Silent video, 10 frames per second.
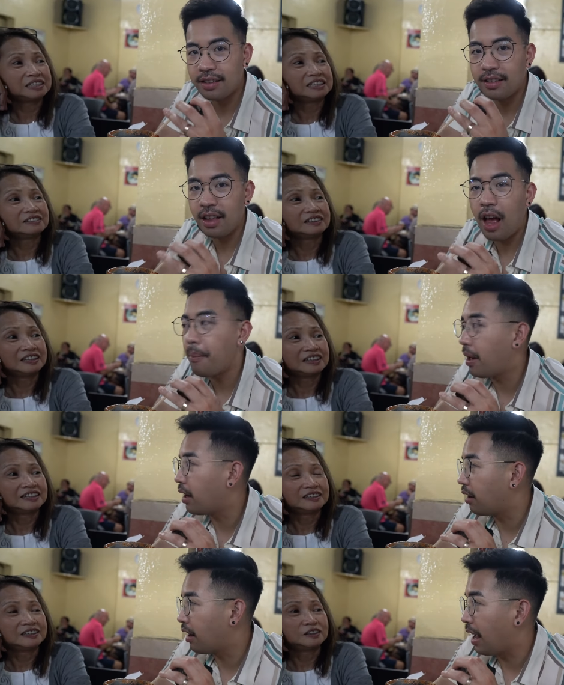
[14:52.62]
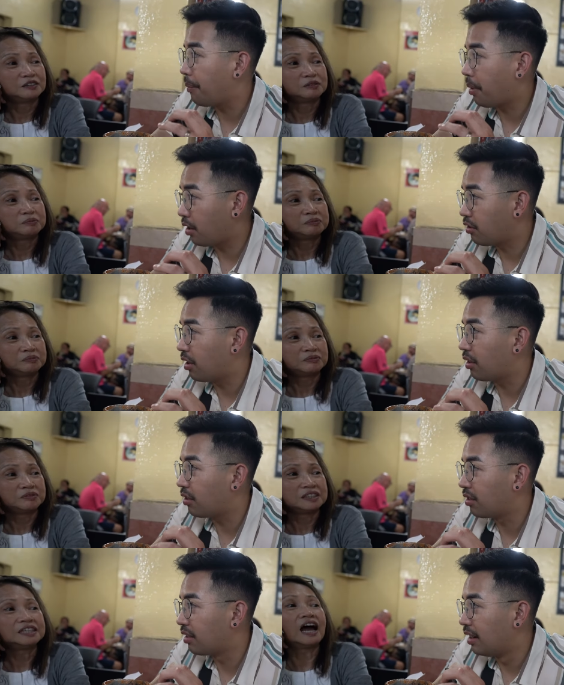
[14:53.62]
Speaker 1: is a lot better at Pancho's.
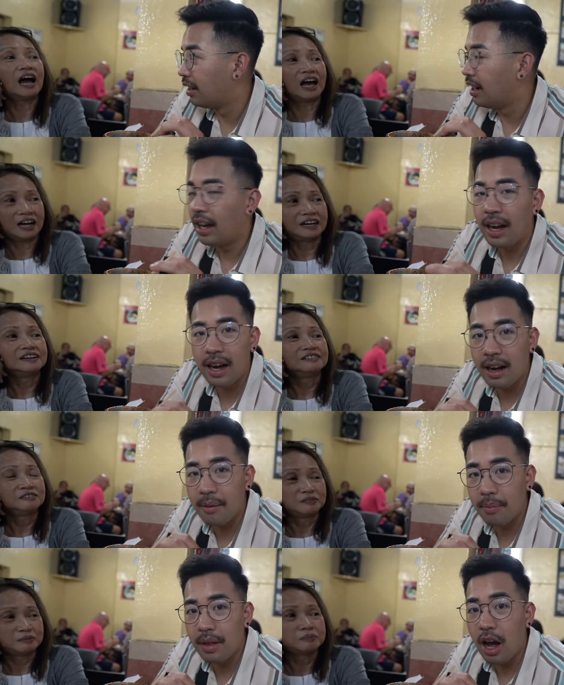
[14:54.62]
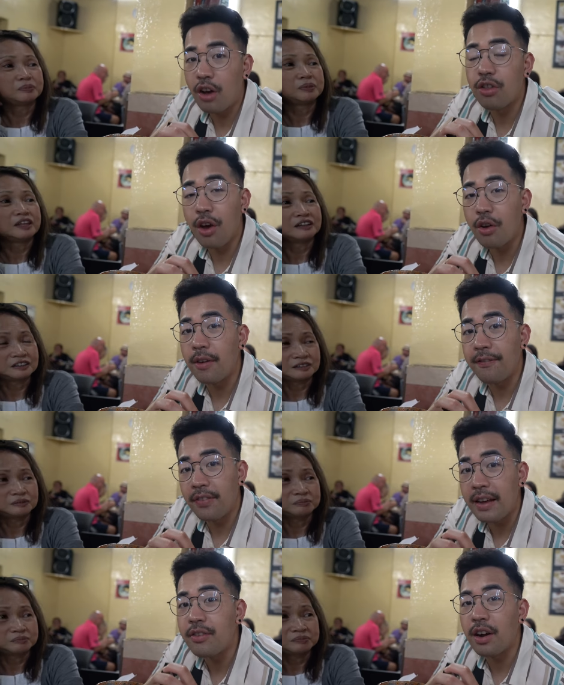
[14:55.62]
Yeah. Um, although the
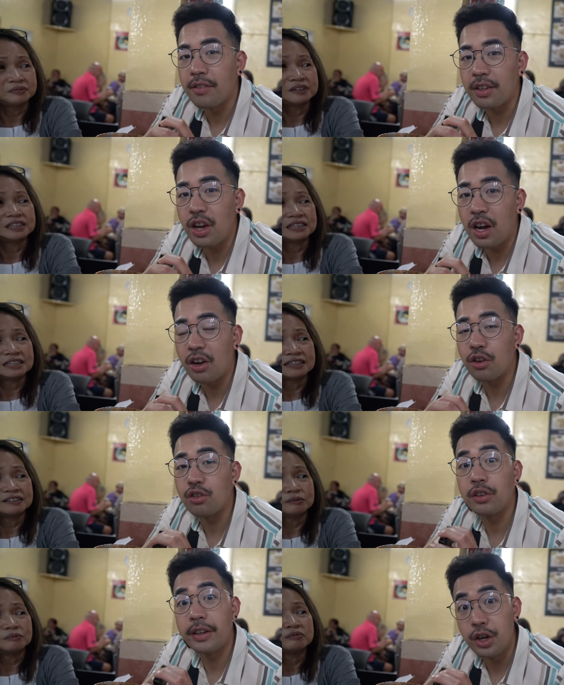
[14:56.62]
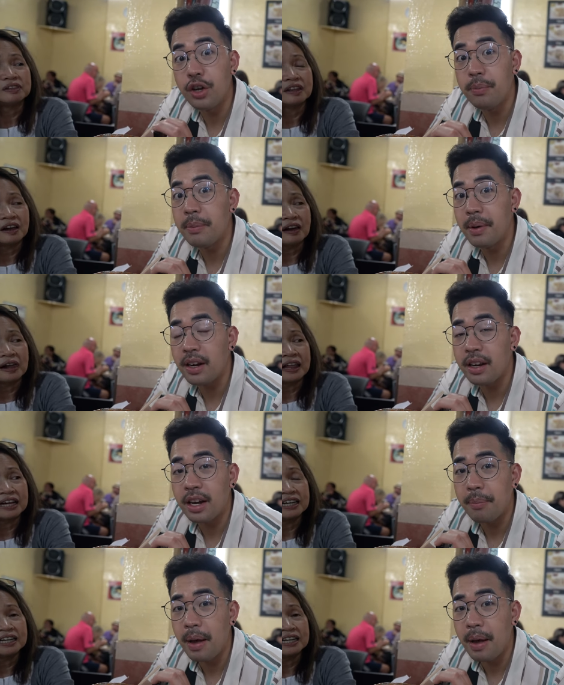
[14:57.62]
flavor of the tacos could be better here at